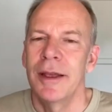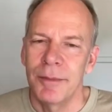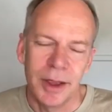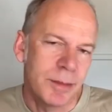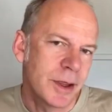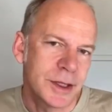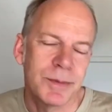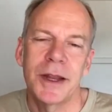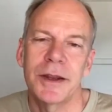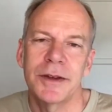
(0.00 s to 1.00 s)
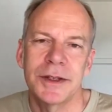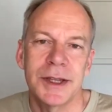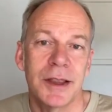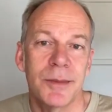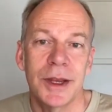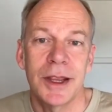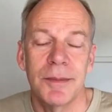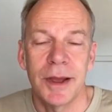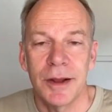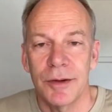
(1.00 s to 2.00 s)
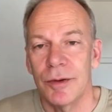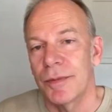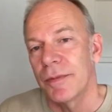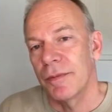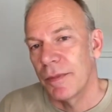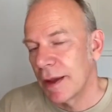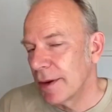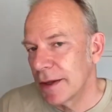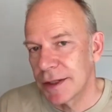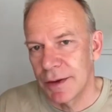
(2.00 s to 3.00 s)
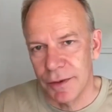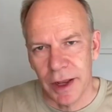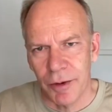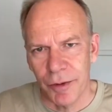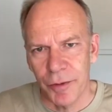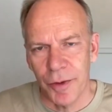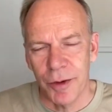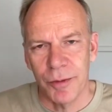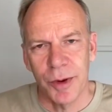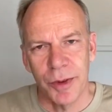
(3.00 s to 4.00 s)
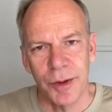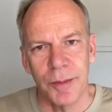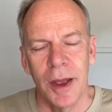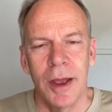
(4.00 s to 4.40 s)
maybe it's better to send them an email, or maybe it's even get on the phone with them.